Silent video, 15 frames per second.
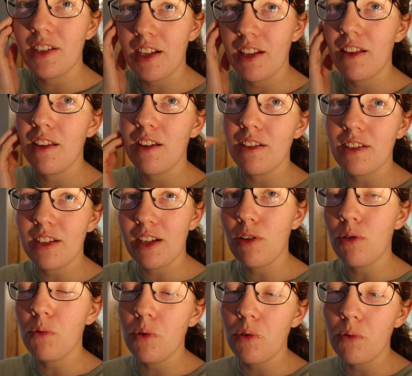in the
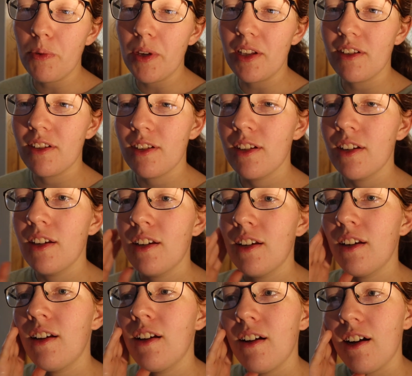single wall bits.
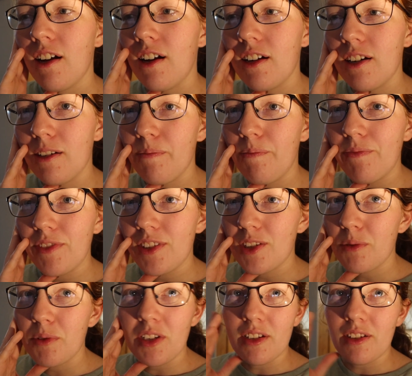
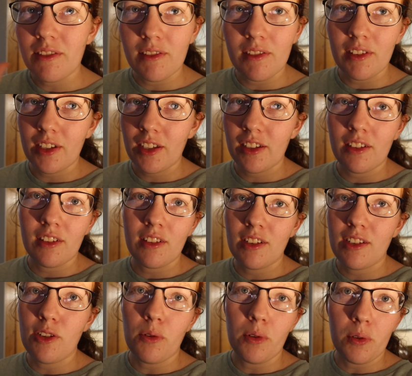So we just
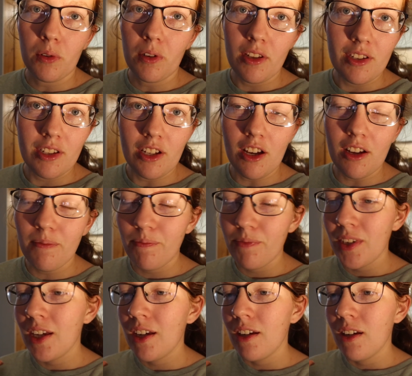do it all at the start.
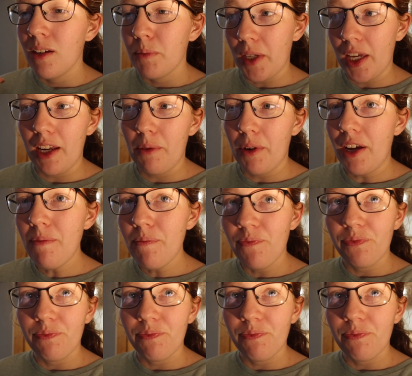Anyway,